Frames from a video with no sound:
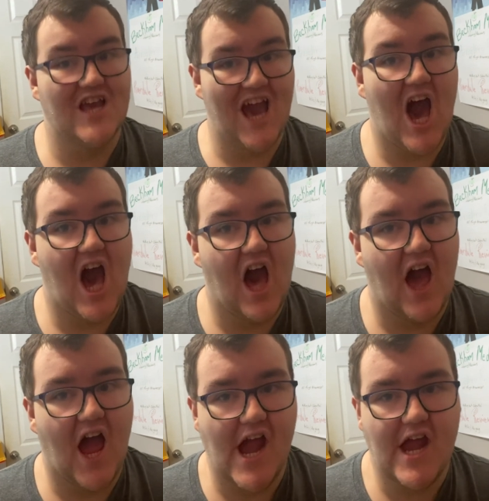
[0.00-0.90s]

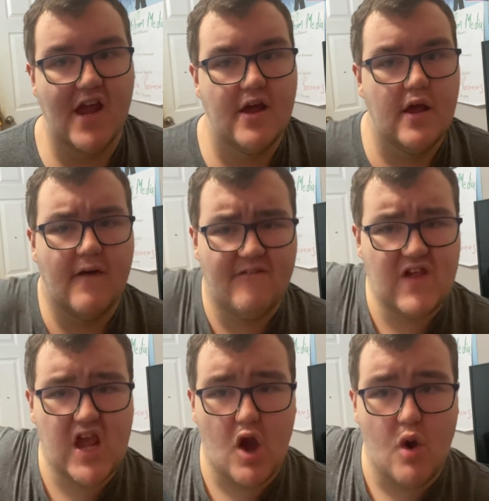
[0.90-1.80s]
Kai
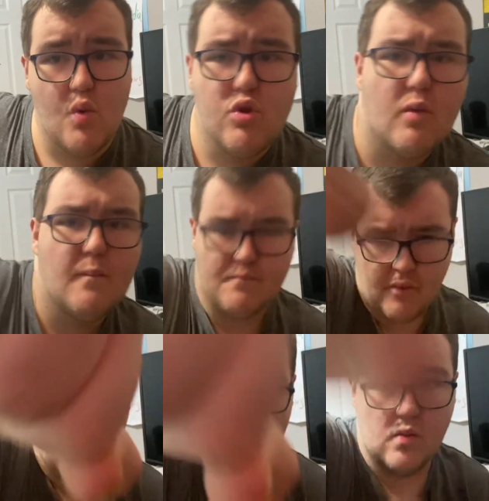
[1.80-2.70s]
videos.
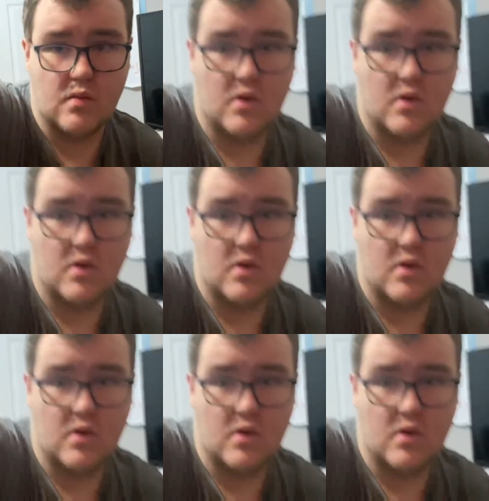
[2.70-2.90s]
Boom.